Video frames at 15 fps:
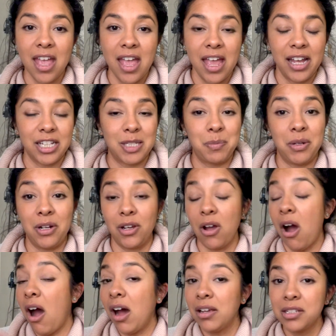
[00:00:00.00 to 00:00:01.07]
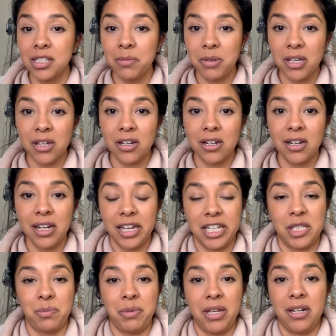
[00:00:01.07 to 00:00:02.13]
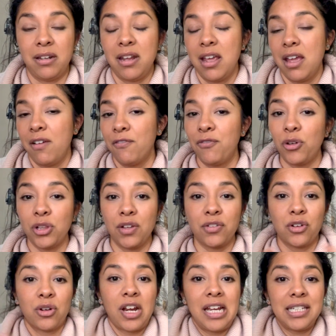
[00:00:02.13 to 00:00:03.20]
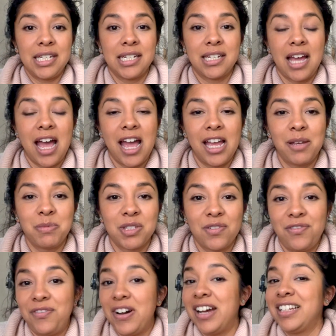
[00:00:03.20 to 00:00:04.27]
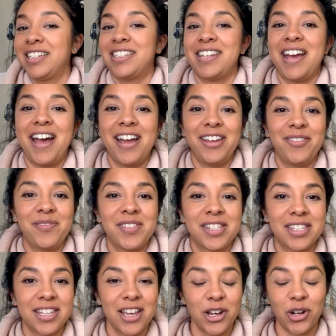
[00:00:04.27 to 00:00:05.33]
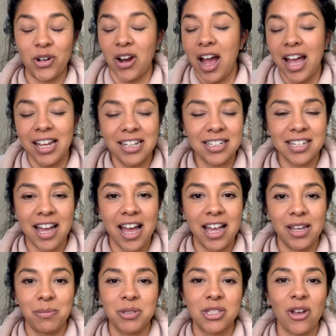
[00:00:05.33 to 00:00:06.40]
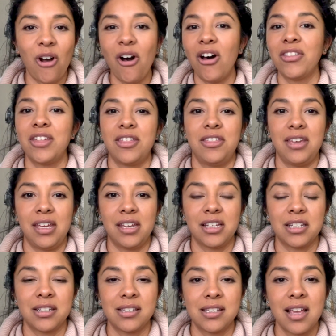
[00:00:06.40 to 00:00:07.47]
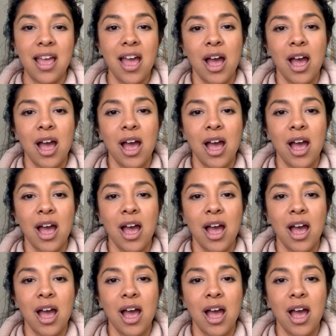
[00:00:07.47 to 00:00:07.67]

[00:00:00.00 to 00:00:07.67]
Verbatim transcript: It's been an awesome year. It's been full of crazy times, fun times, crying times, all the things.